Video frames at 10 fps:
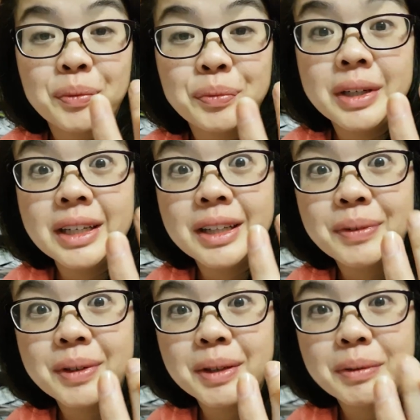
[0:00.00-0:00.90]

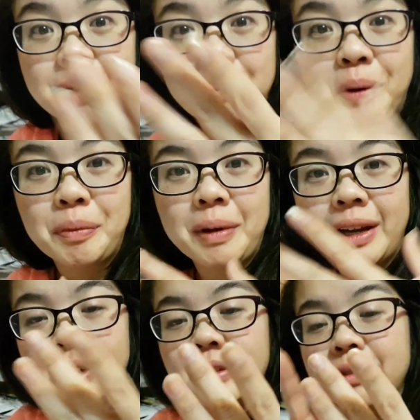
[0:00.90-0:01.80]
really, really, really broke my
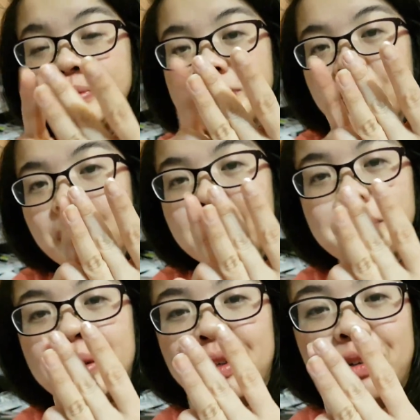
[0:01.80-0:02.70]
nail while
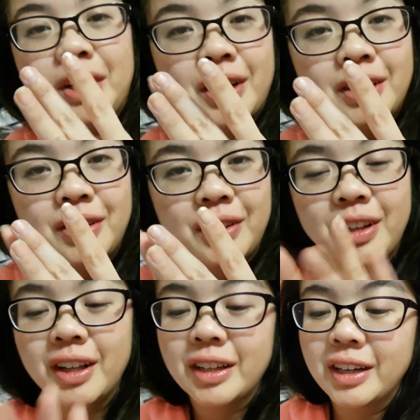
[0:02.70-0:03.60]
in Montreal during
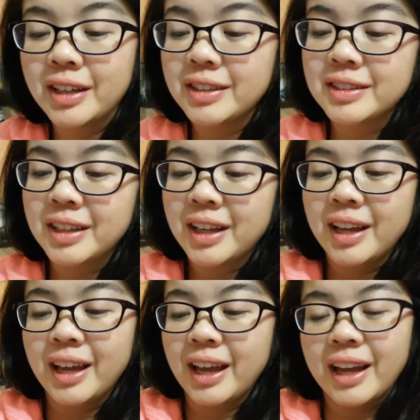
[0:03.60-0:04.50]
the holidays,
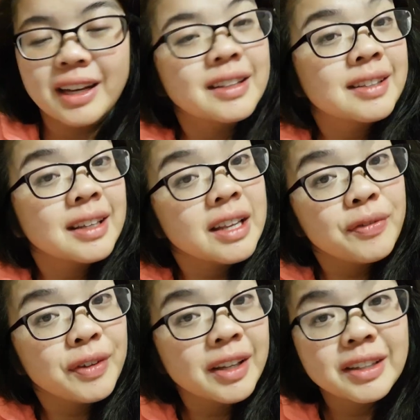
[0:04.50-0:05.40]
and it's
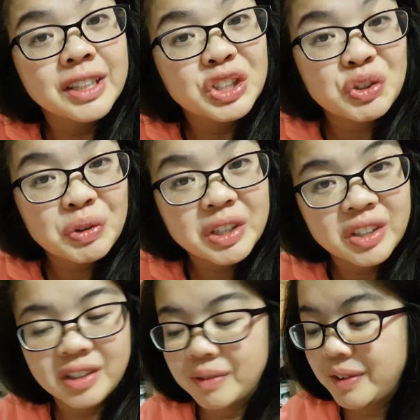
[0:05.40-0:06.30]
significantly
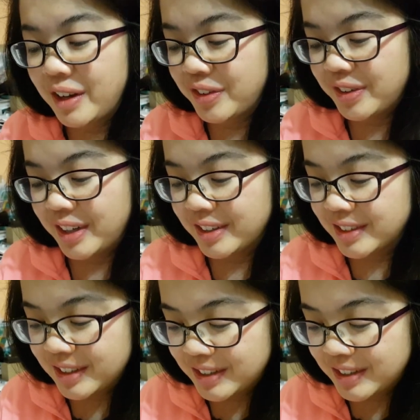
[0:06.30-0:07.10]
shorter than my other nails.